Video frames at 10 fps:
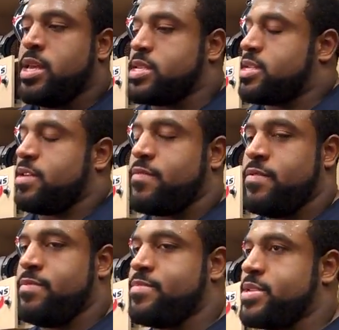It's
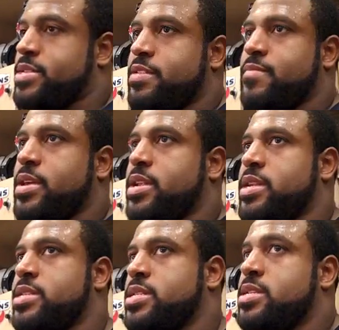tough, man.
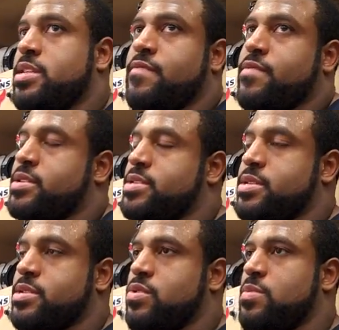And it's good
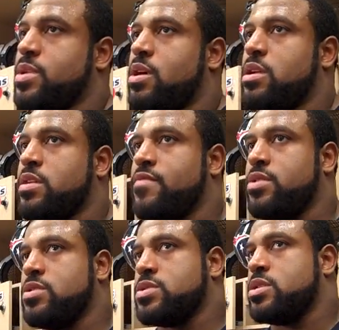defense. It's going to be hard to
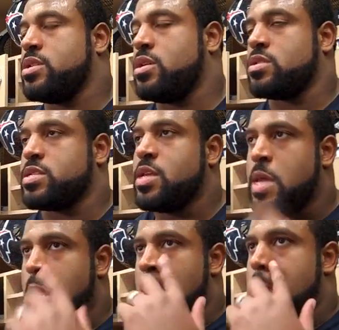convert those third and
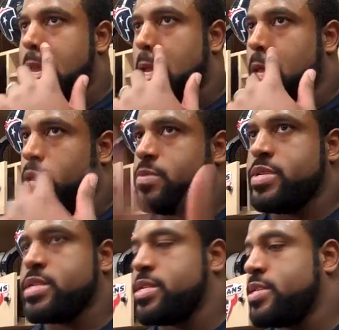longs. And
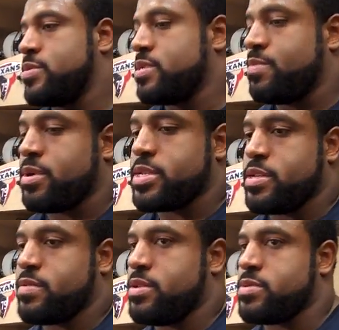we just continuously put
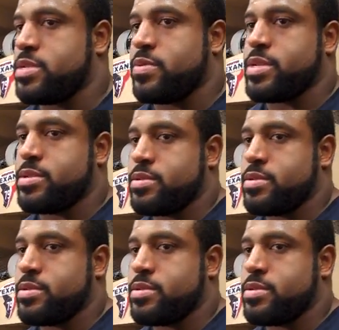ourselves in those situations.